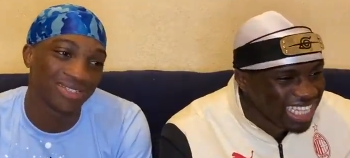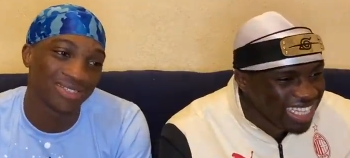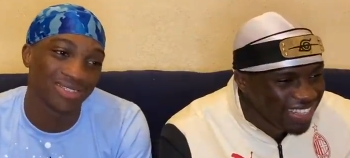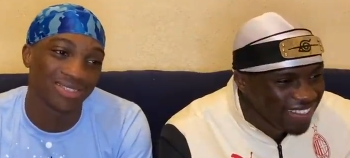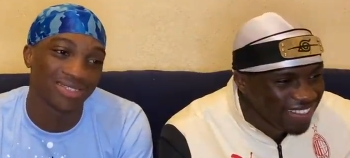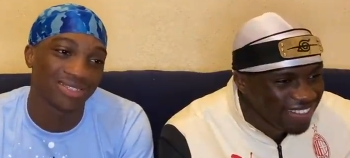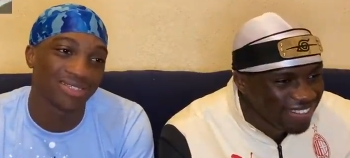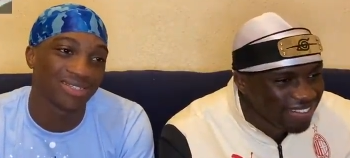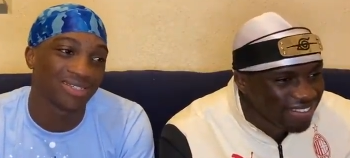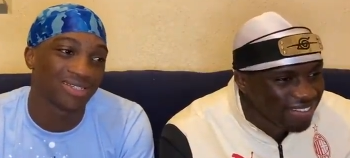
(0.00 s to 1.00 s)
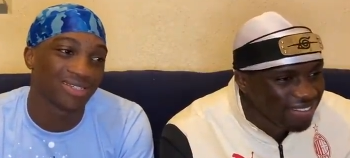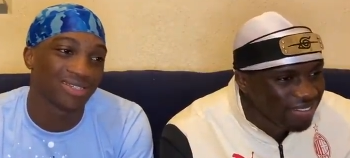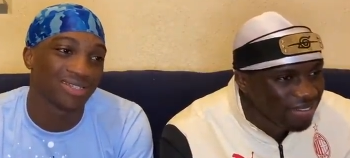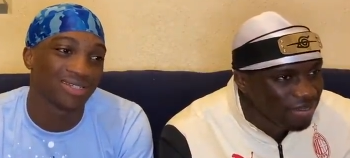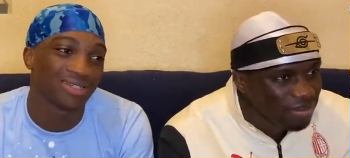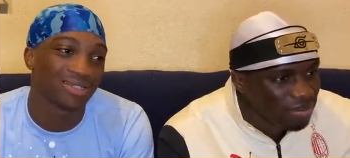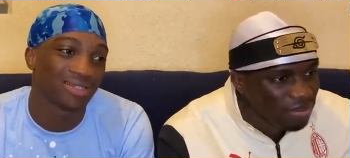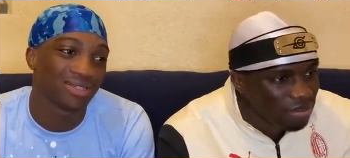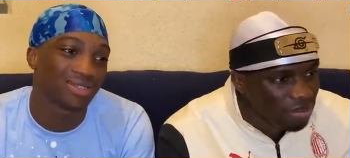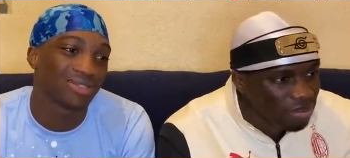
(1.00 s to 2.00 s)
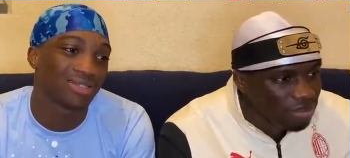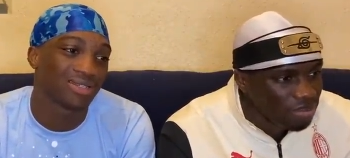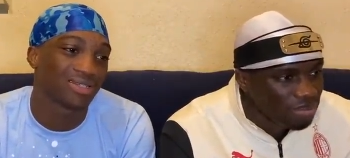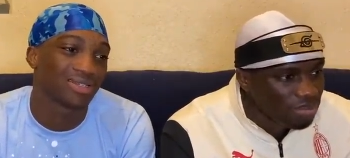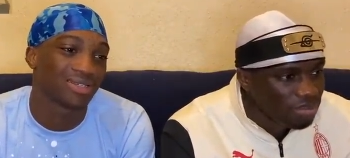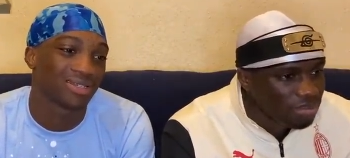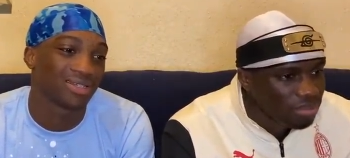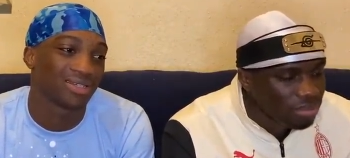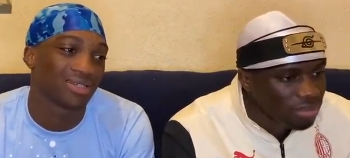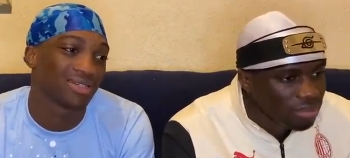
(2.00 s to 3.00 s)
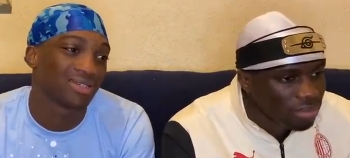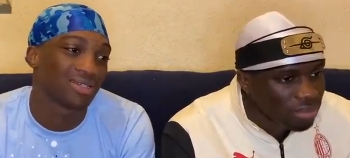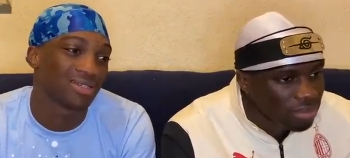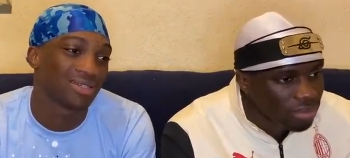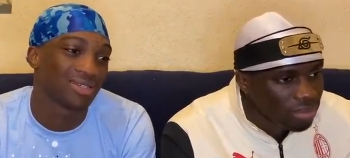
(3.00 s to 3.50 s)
Nothing is said.